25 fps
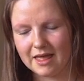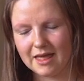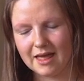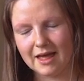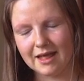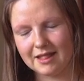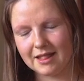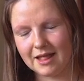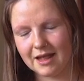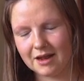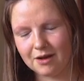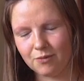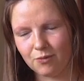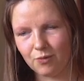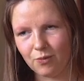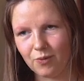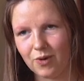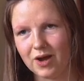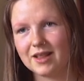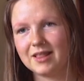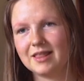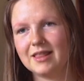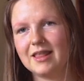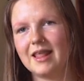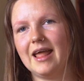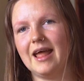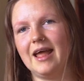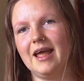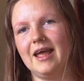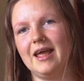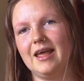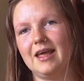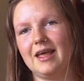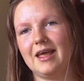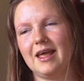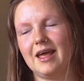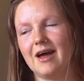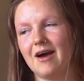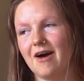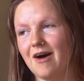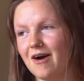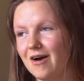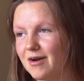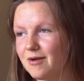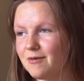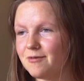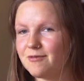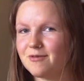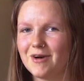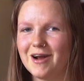and then one day,
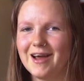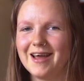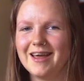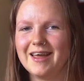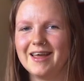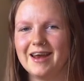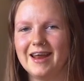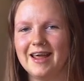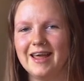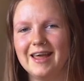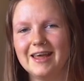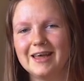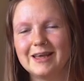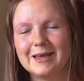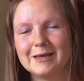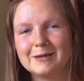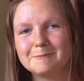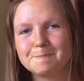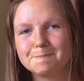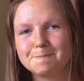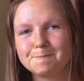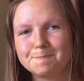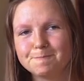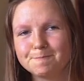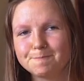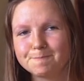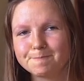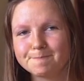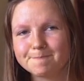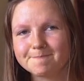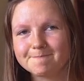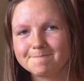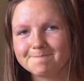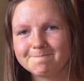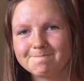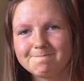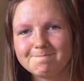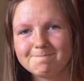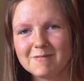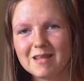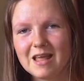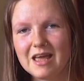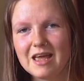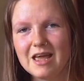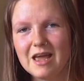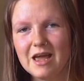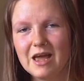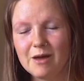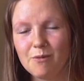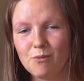on a Friday,
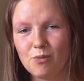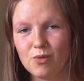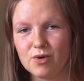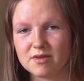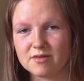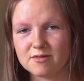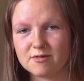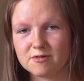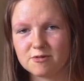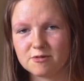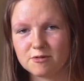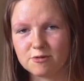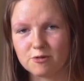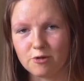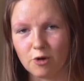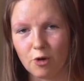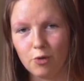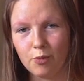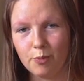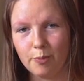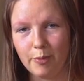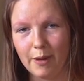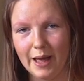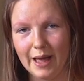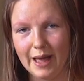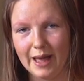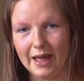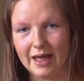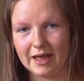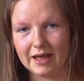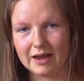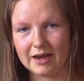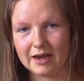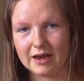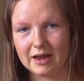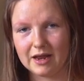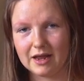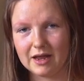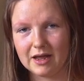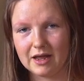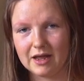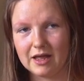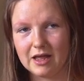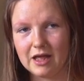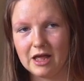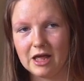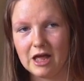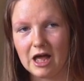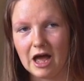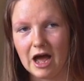it was so bad.
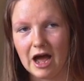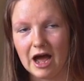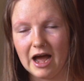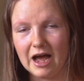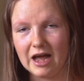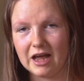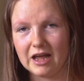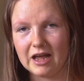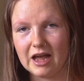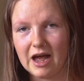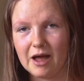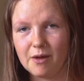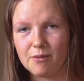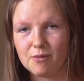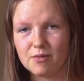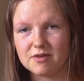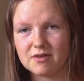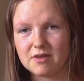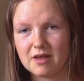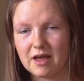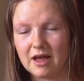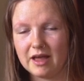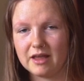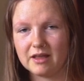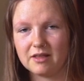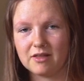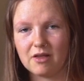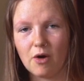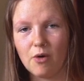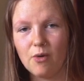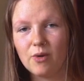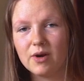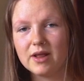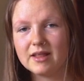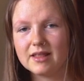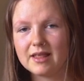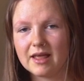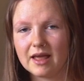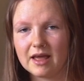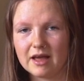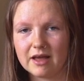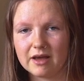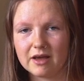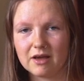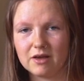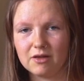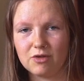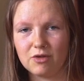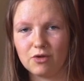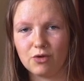I, I, would, I the only thing I
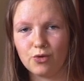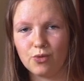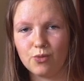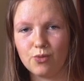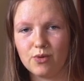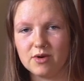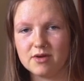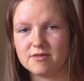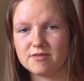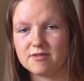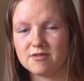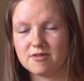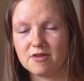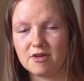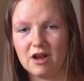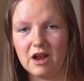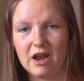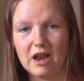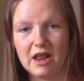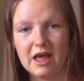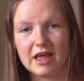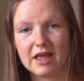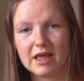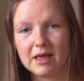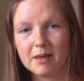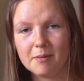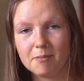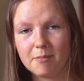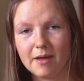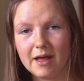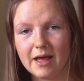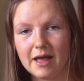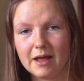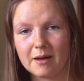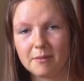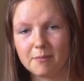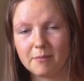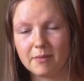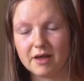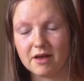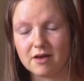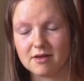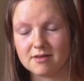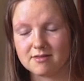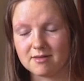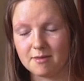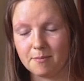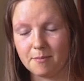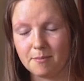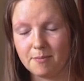could do was lay in bed
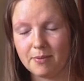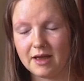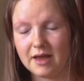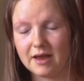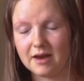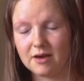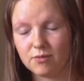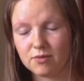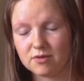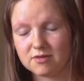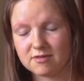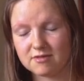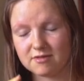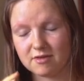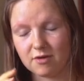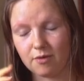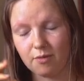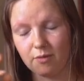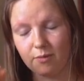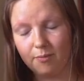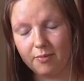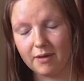because the pain was so